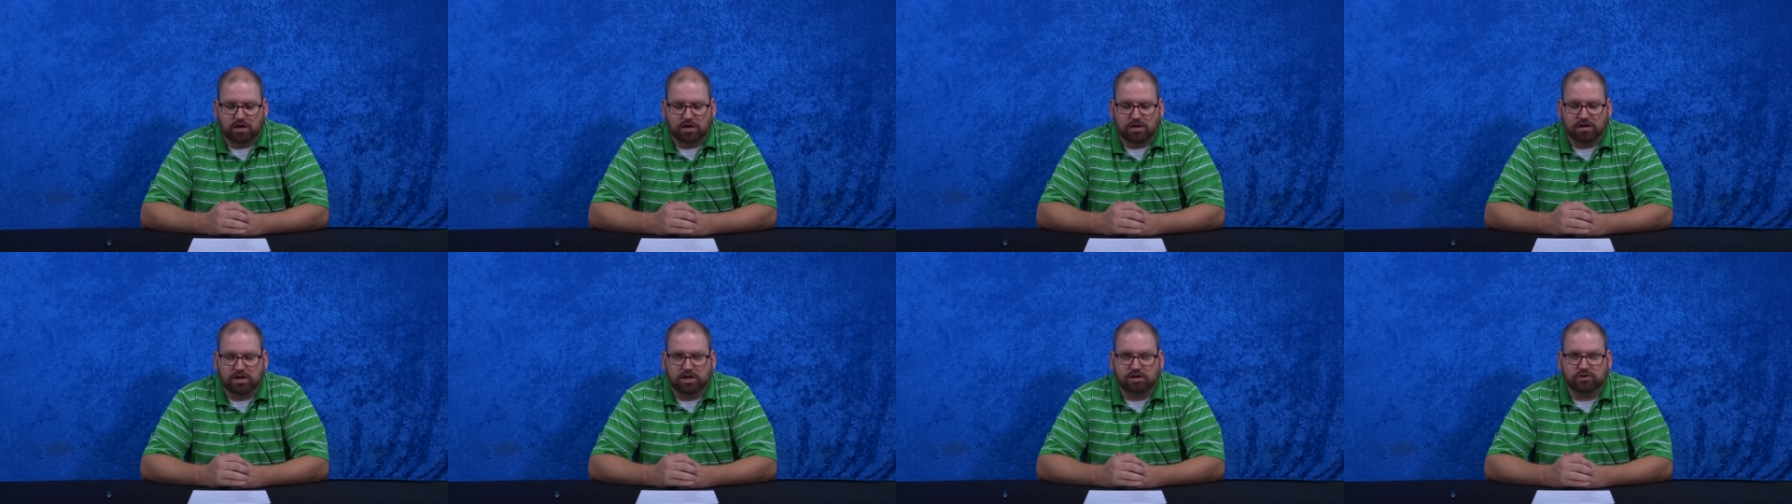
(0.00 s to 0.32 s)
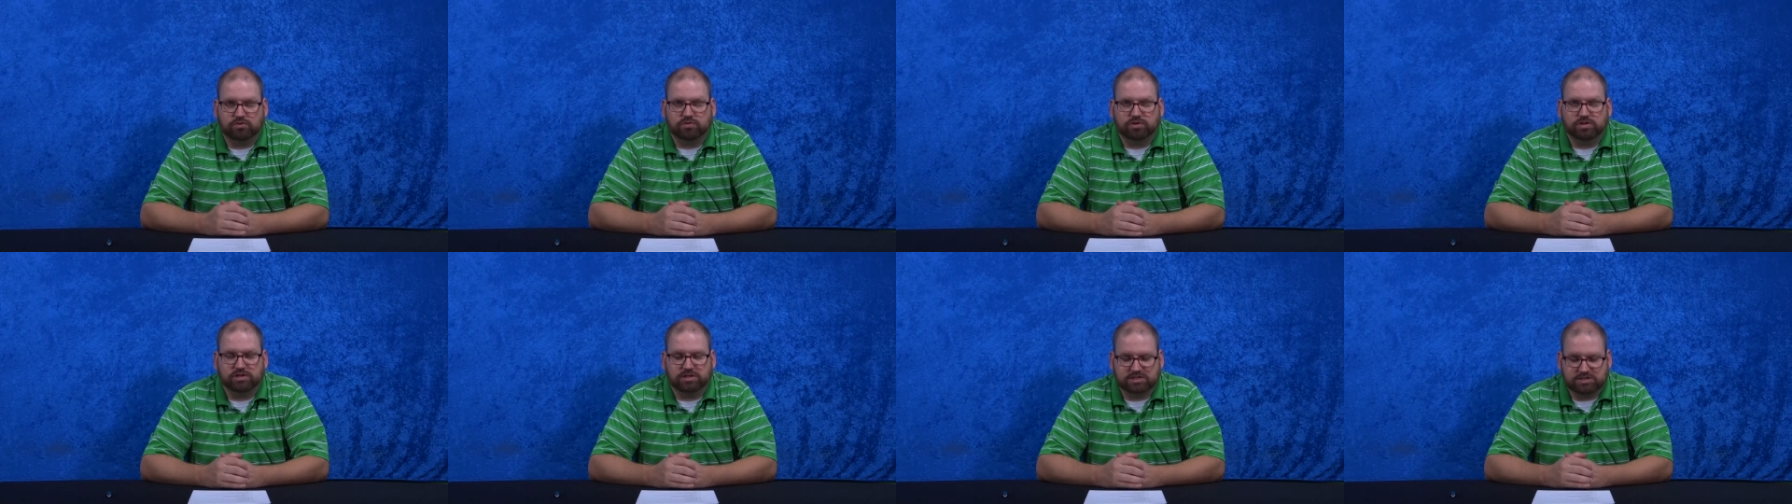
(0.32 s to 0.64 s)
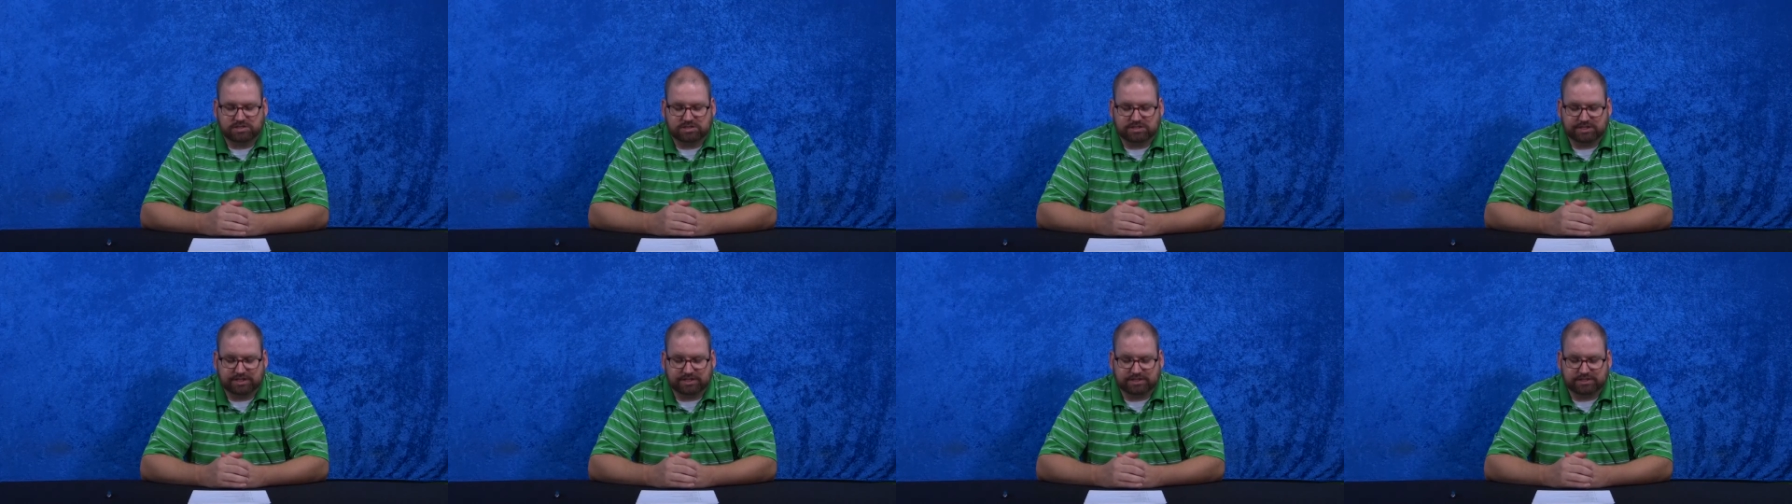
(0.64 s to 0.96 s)
Henry
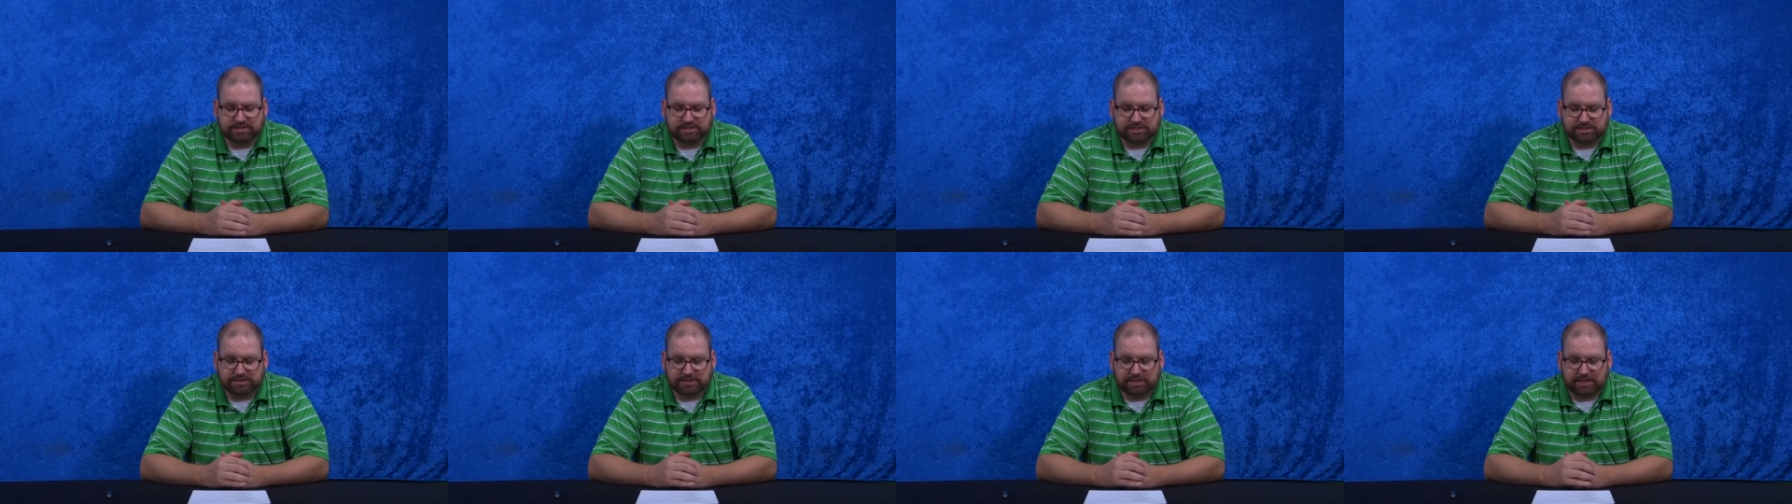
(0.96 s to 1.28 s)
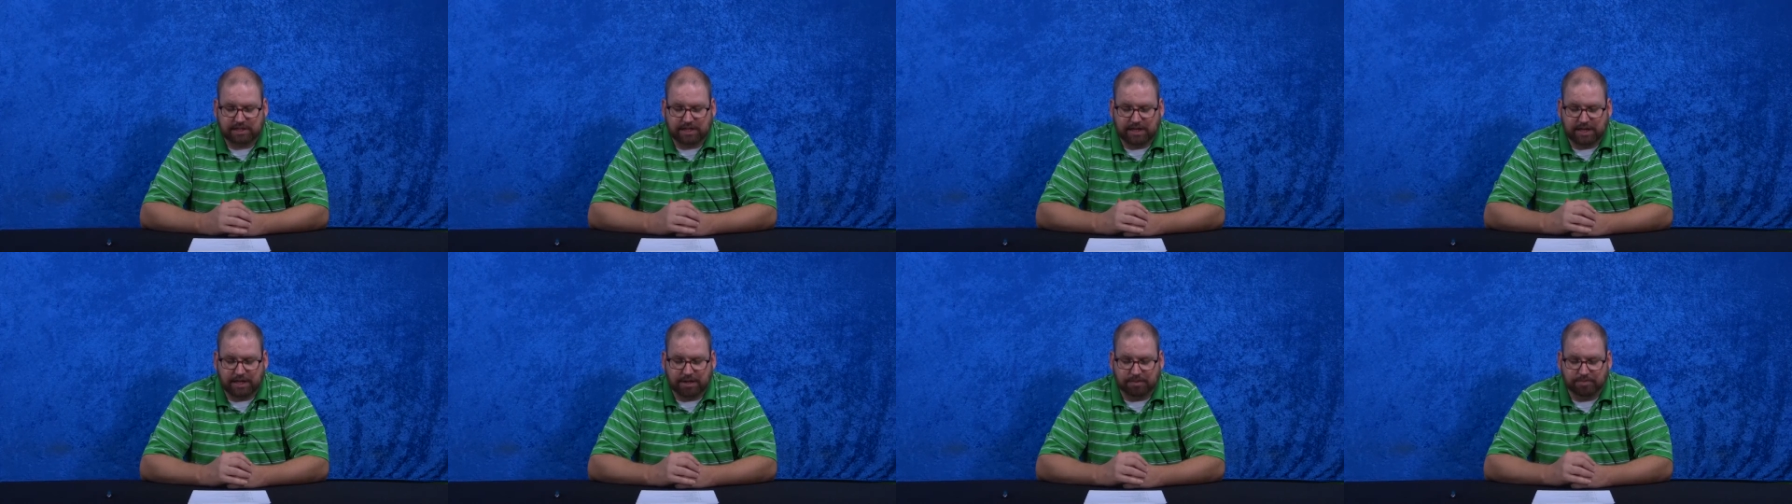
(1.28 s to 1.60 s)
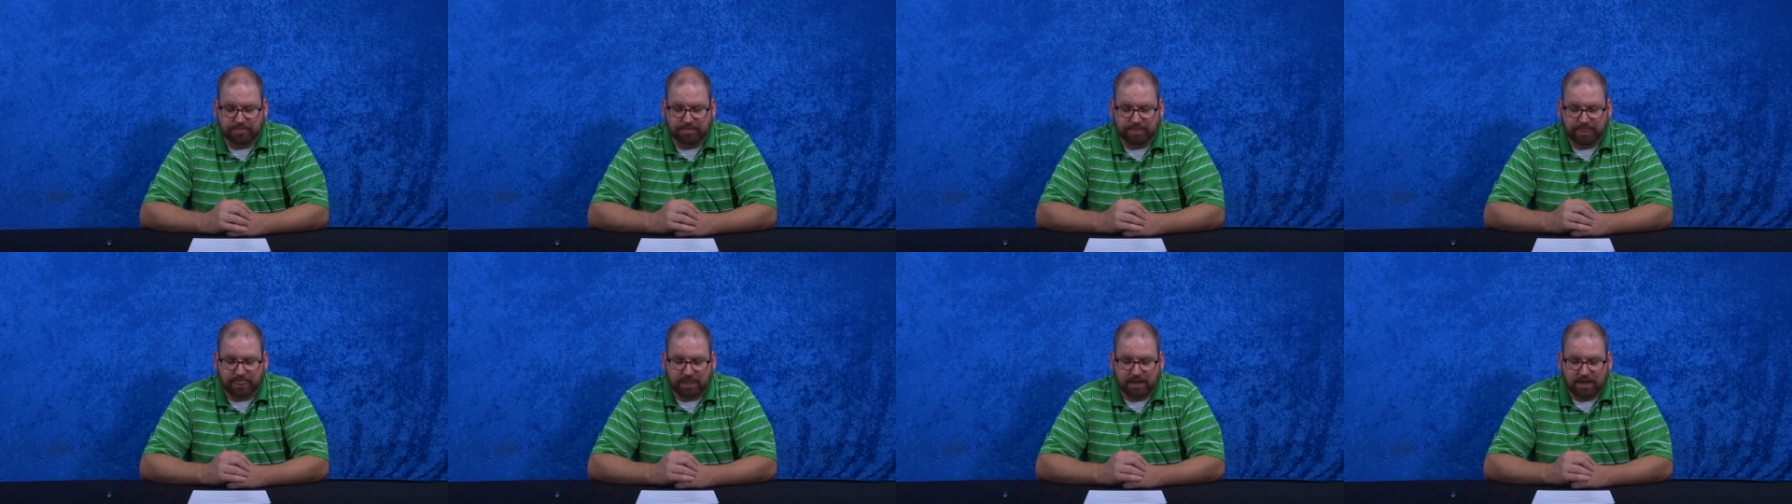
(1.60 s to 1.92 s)
VI's
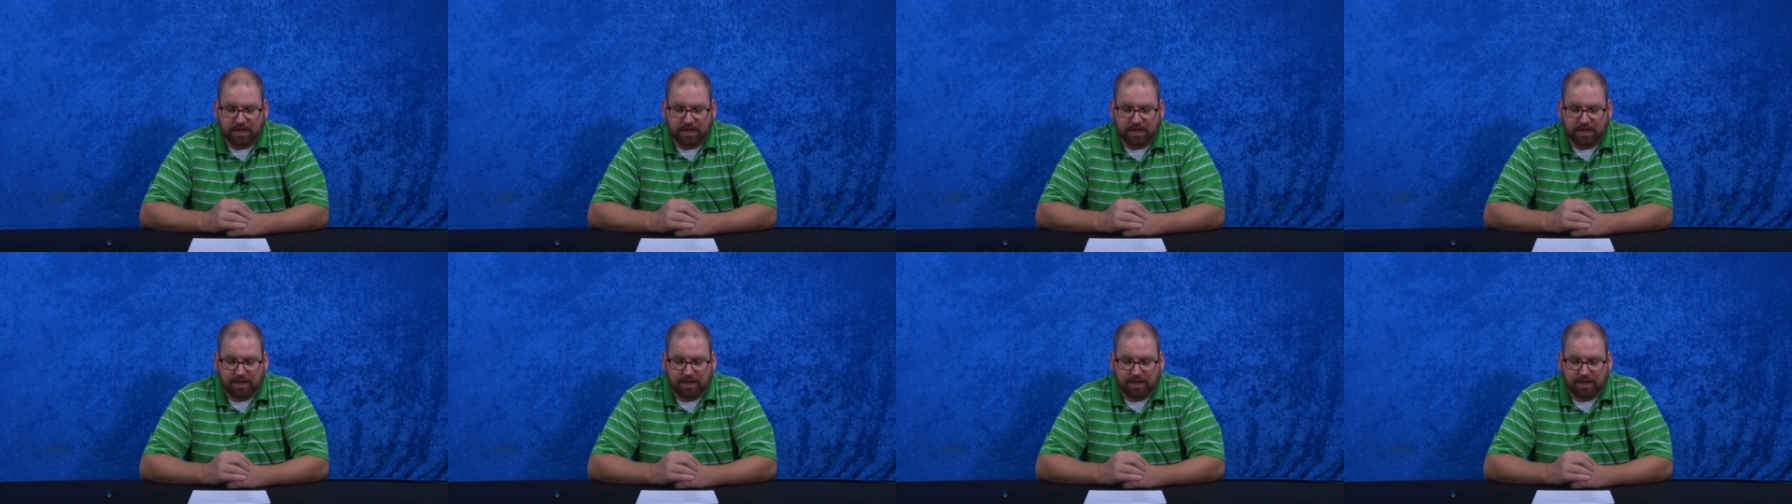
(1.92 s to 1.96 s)
claim.